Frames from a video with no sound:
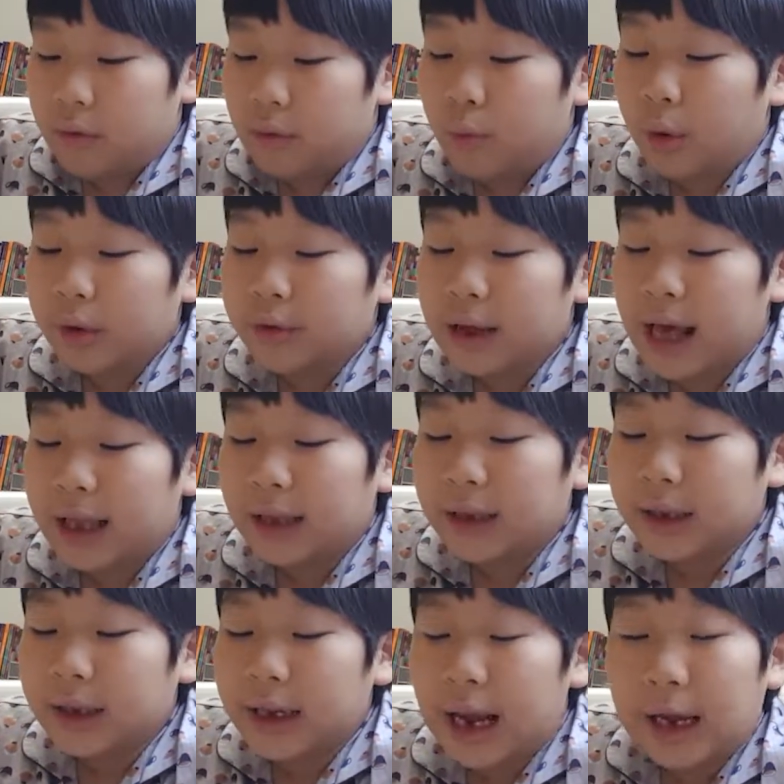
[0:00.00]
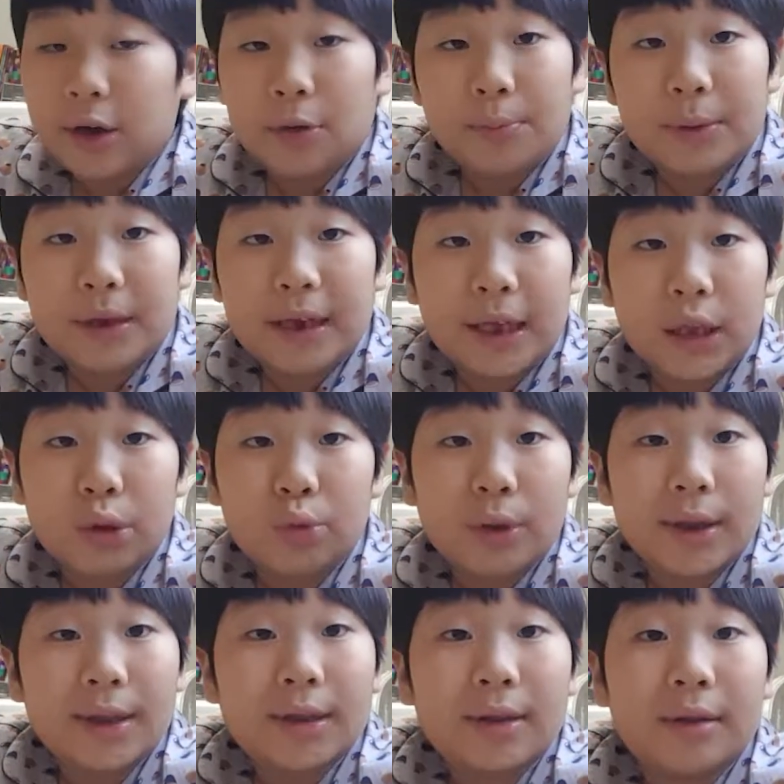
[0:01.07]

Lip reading: What alligator begins with?